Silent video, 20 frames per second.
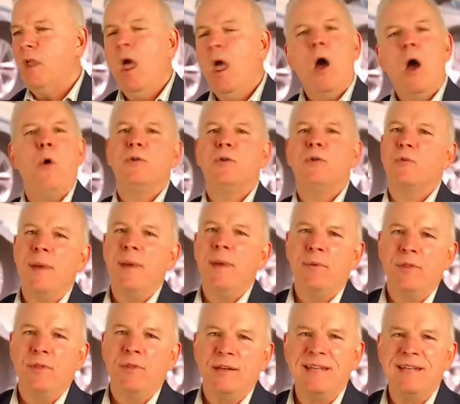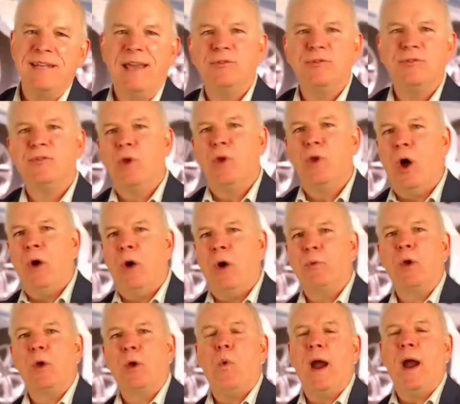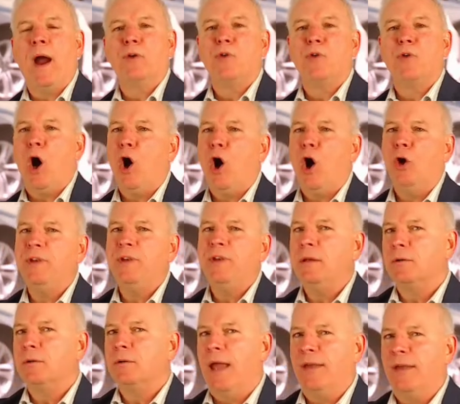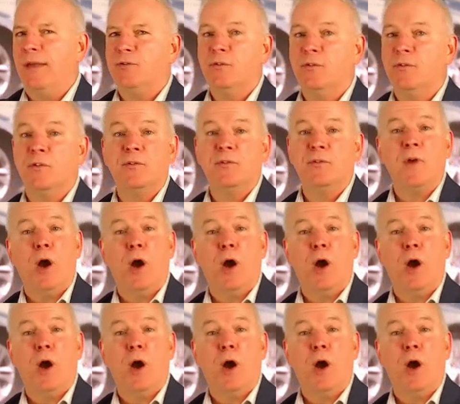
Always remember that Texas law requires all dealer licenses